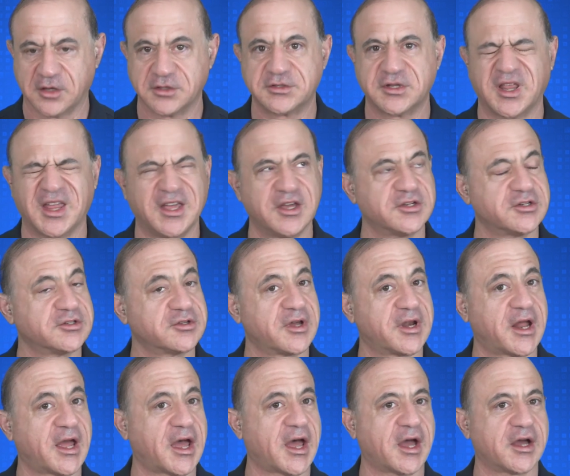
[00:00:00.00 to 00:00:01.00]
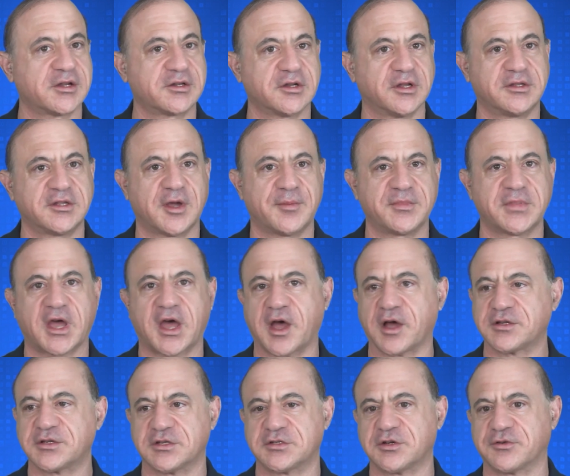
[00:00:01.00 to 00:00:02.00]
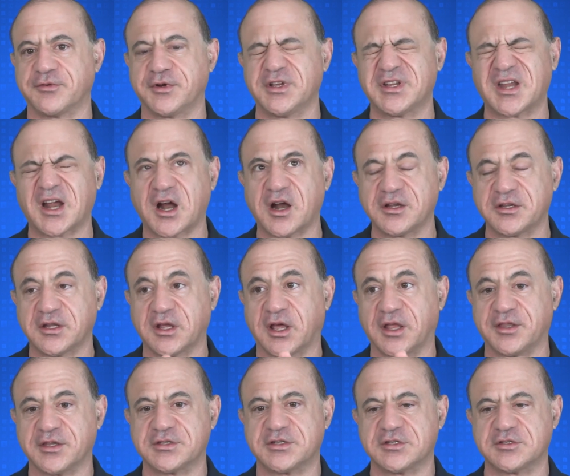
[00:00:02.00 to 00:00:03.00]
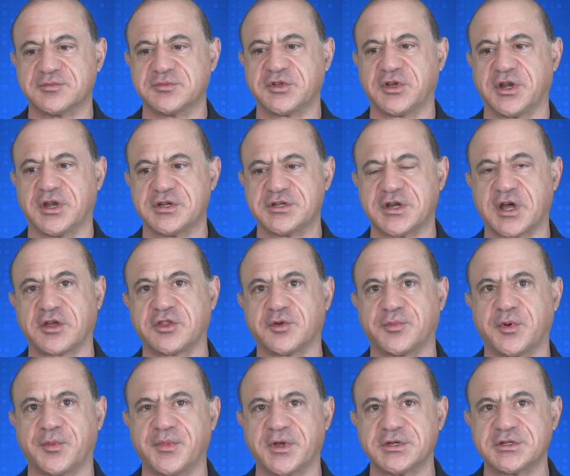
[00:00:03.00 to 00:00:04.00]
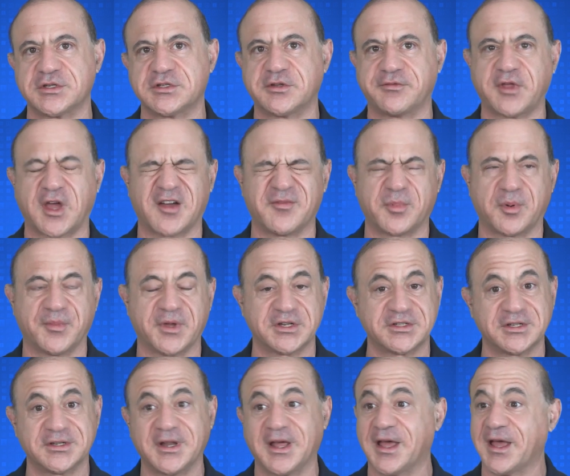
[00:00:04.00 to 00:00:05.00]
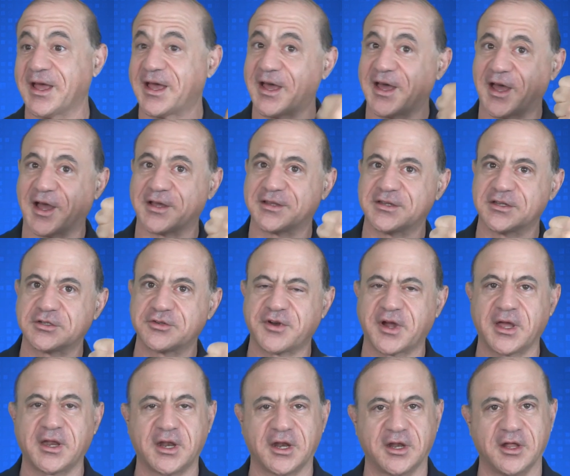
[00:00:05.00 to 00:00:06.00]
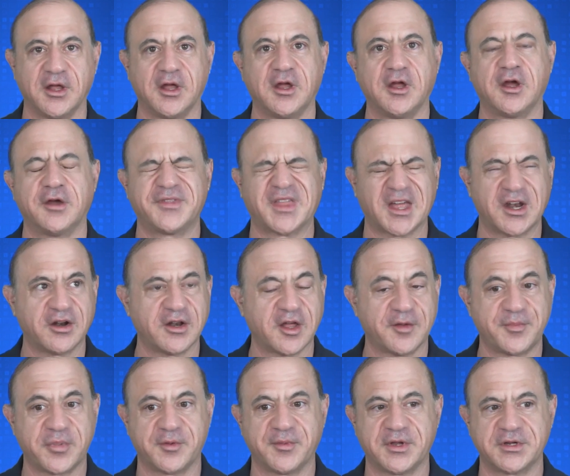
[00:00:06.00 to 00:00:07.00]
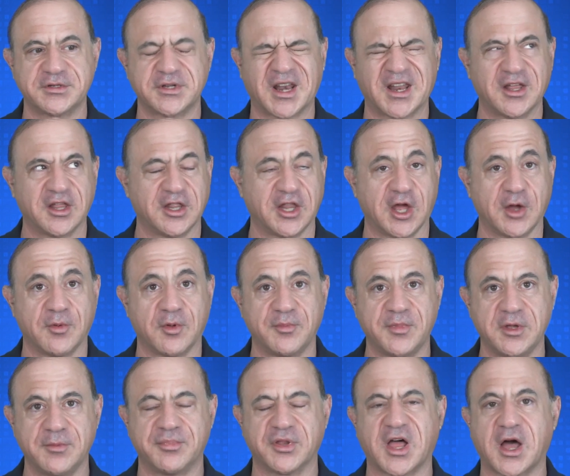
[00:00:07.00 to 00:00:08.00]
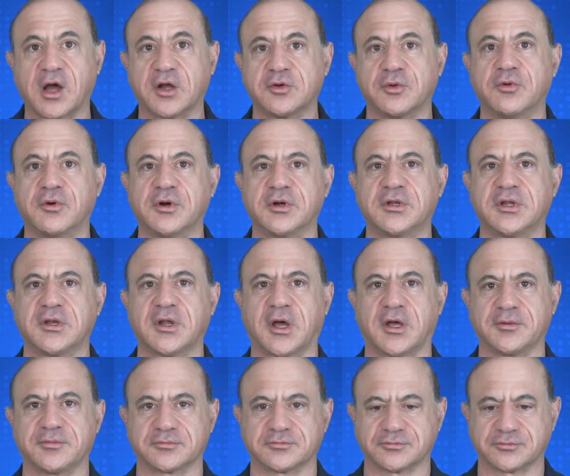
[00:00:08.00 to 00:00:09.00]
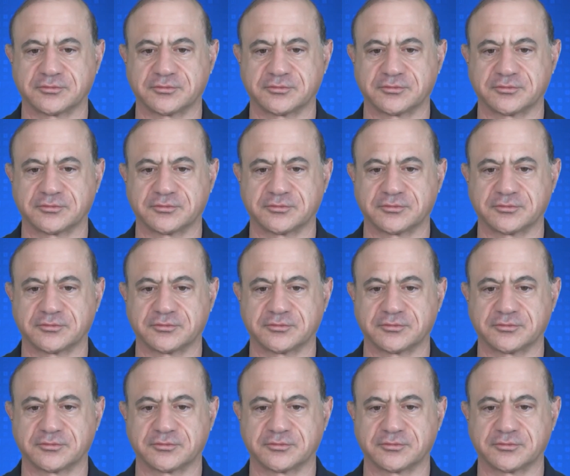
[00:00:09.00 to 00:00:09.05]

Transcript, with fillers: So the user is going to act, attempt to access a resource, and the system is going to check their permissions. If they have permission, access granted. If they don't have permission, they will be blocked or denied.